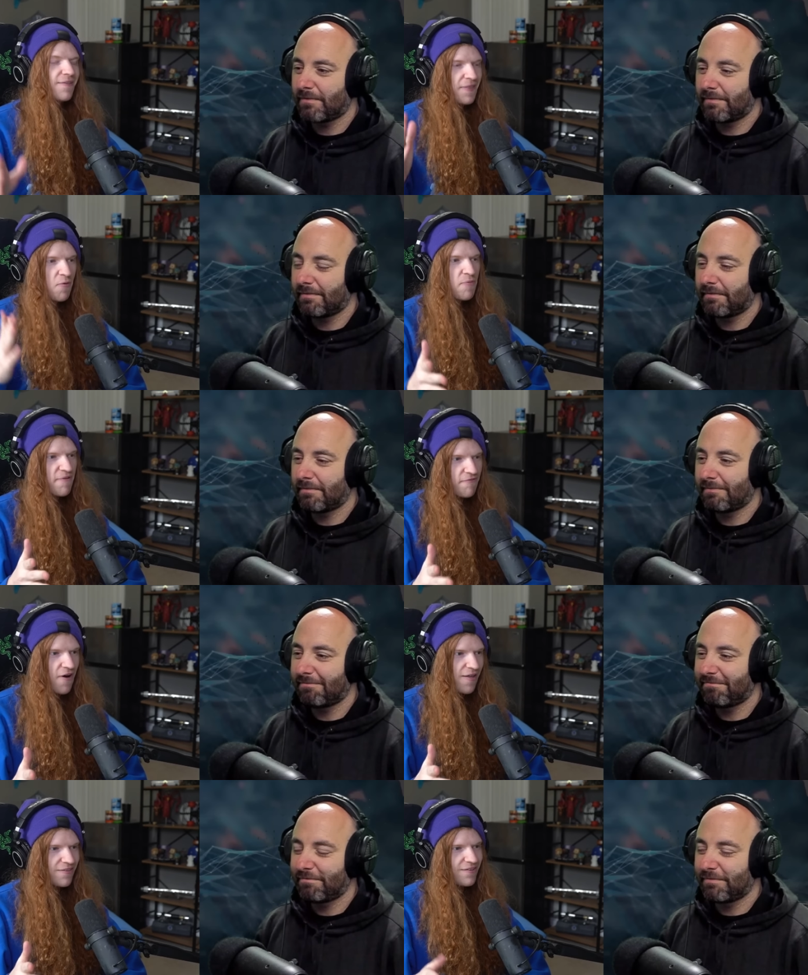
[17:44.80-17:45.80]
Speaker 1: That would be
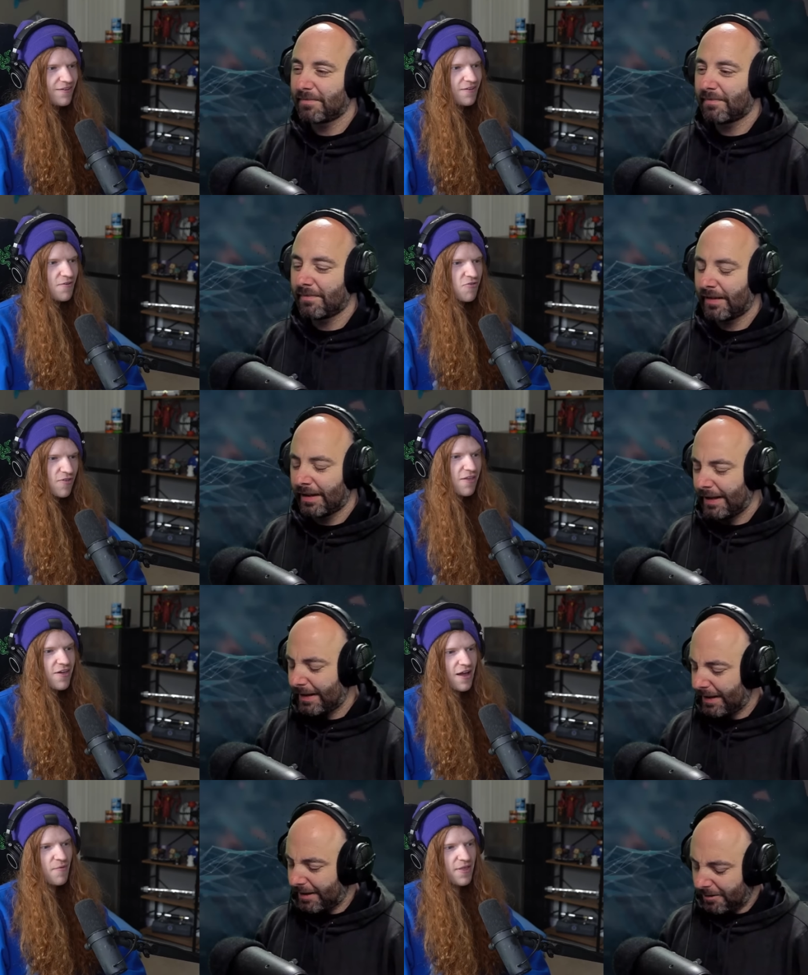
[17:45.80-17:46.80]
fun. So that's
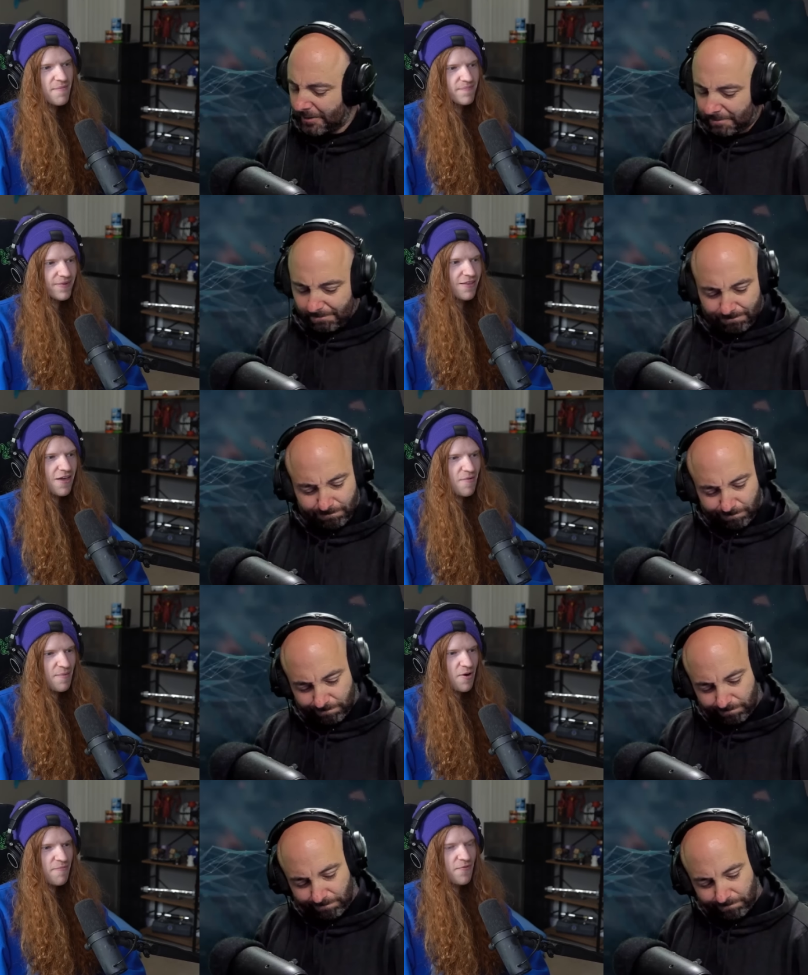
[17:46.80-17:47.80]
kind of what I'm that's kind of what I'm
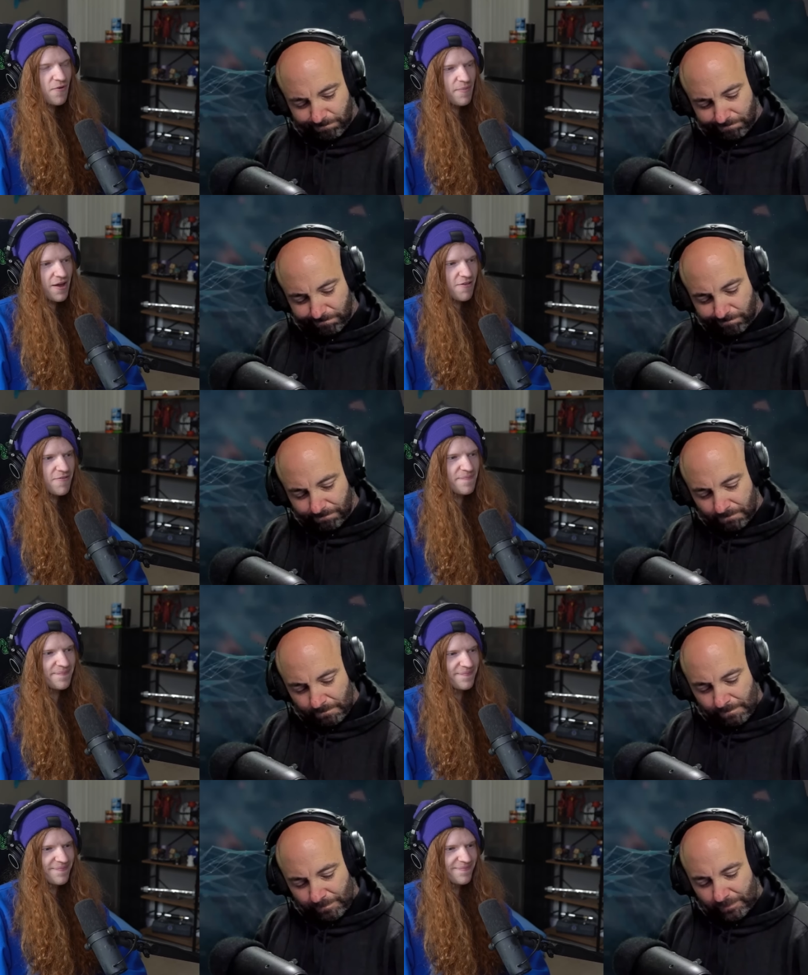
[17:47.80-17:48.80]
hoping for. To be honest,
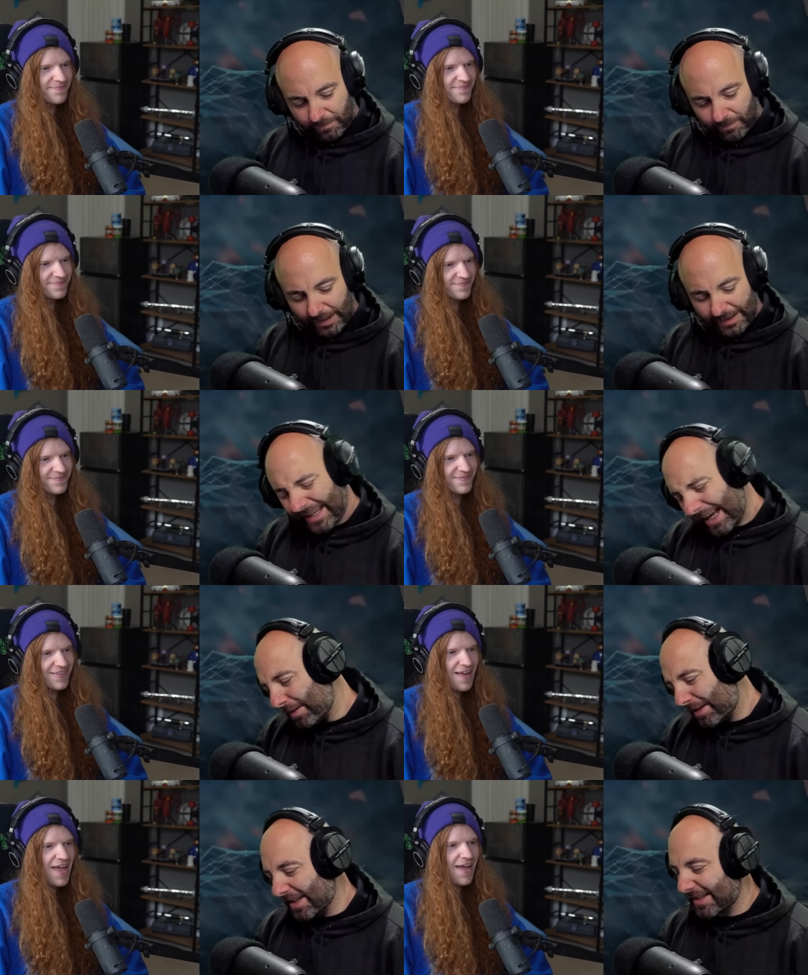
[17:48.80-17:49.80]

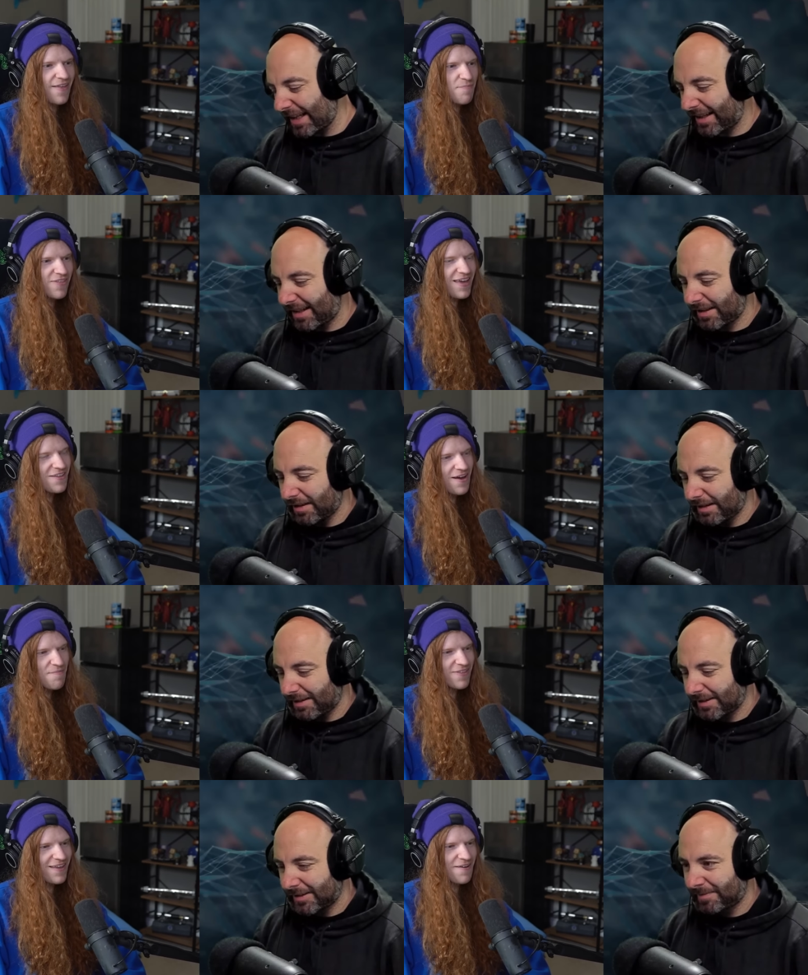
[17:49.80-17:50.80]
that head like, I'm
Speaker 2: seeing you I'm
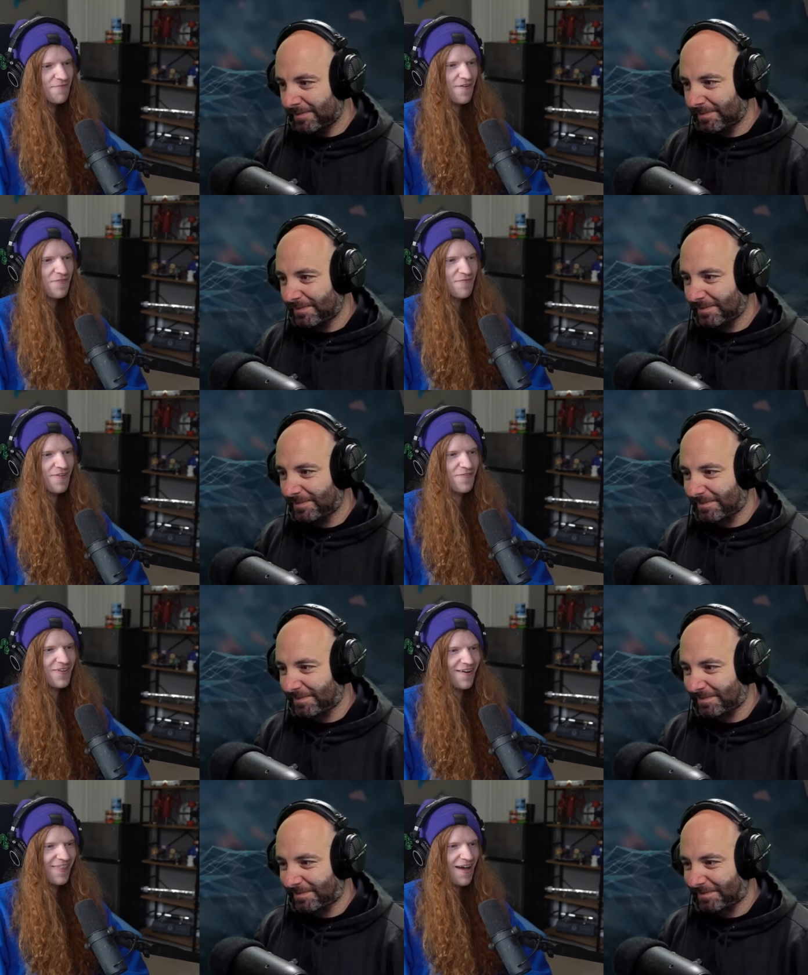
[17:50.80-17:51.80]
seeing you
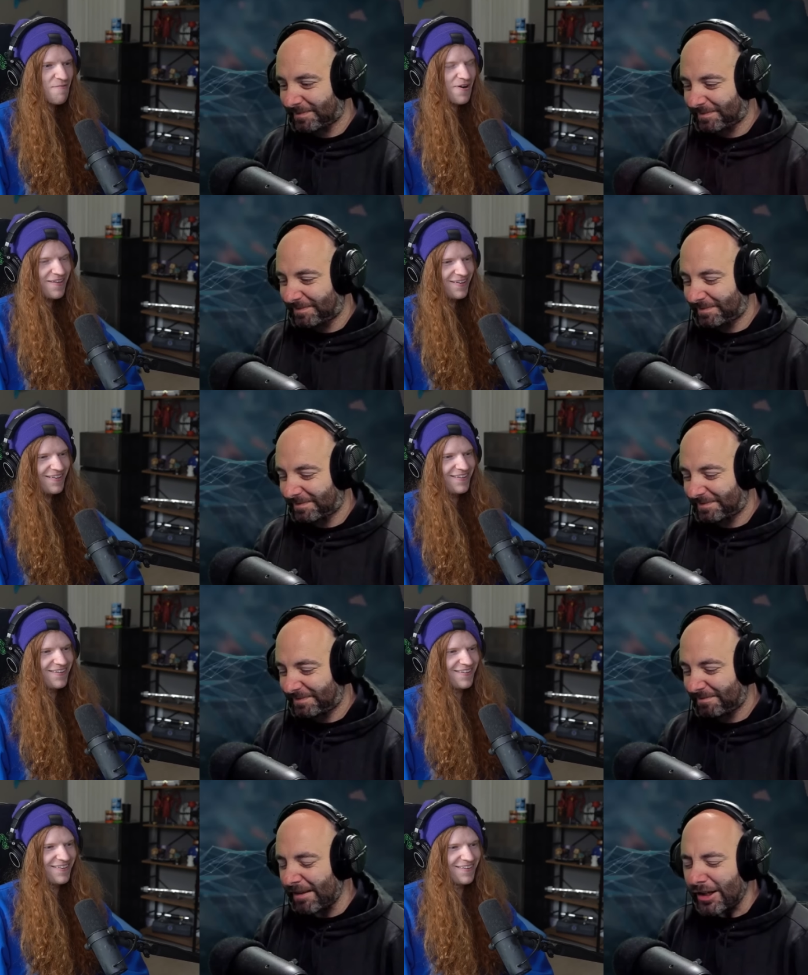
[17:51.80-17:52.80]
50-50 on that one.
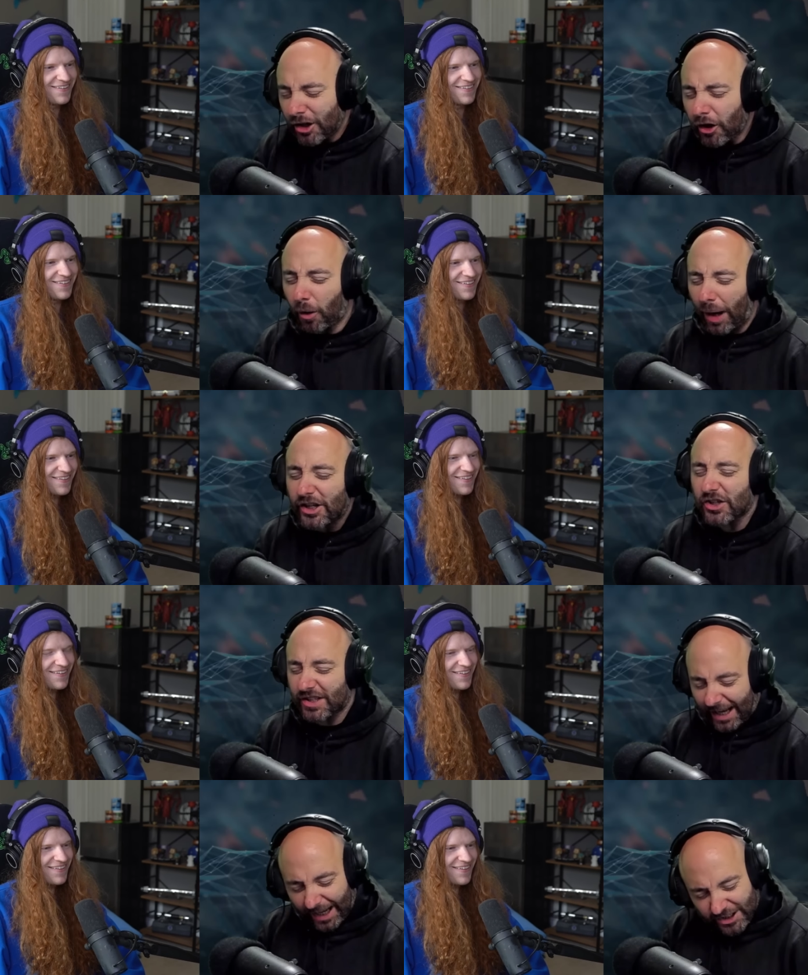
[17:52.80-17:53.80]
No, no, I just
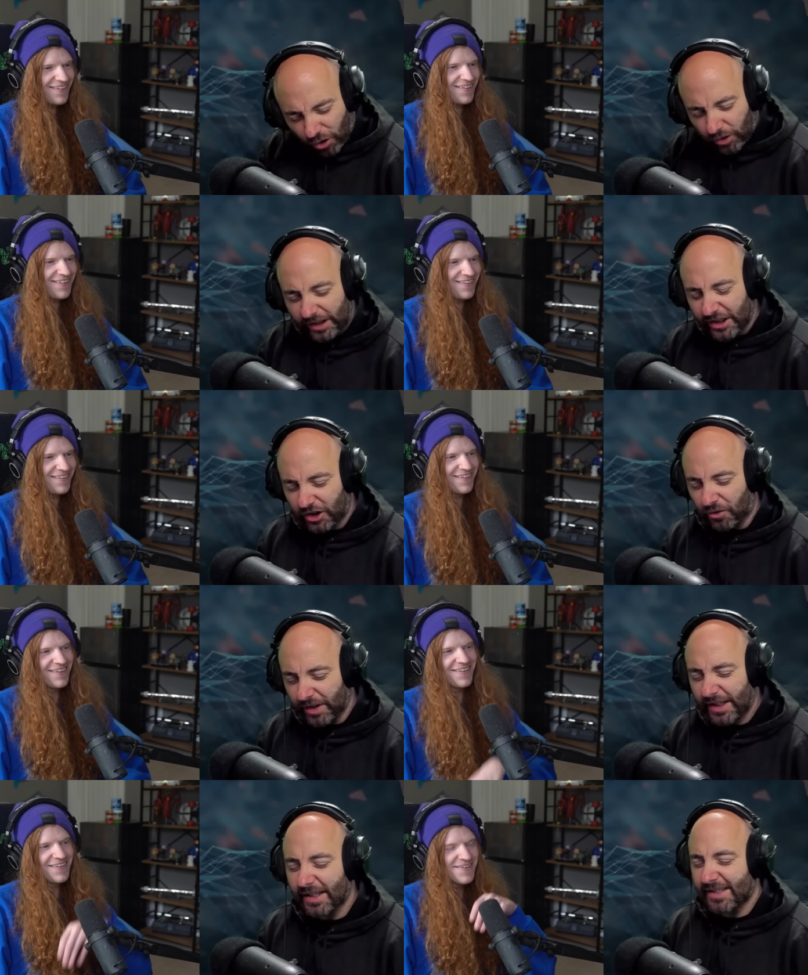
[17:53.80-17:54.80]
I, I totally
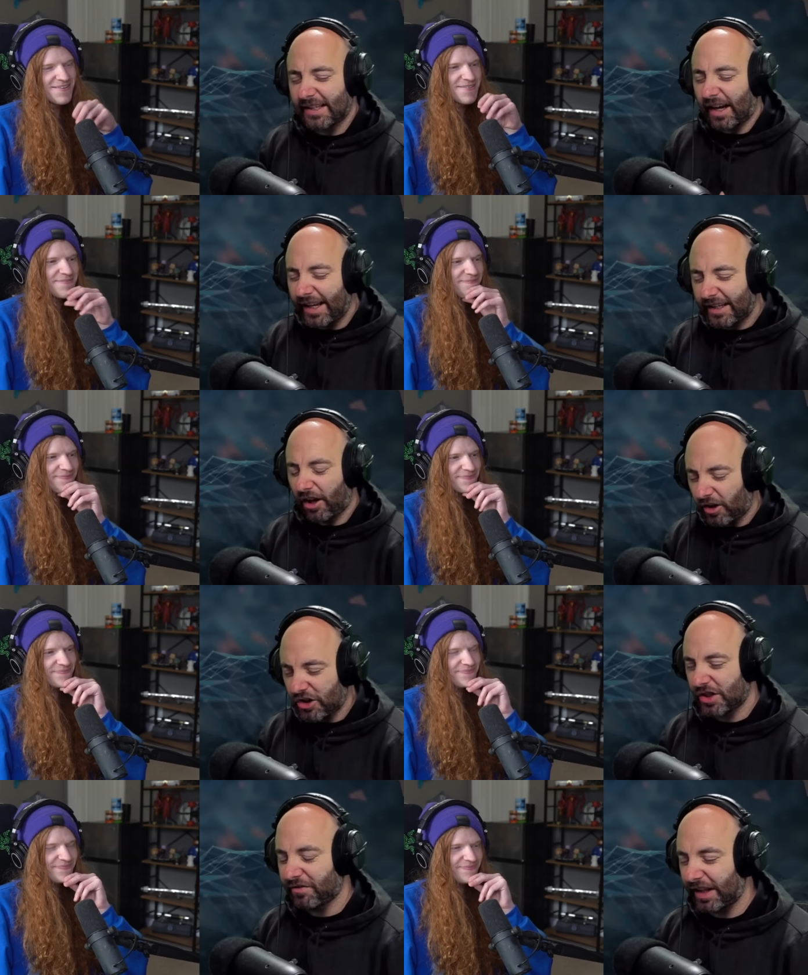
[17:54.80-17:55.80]
agree because the ideology of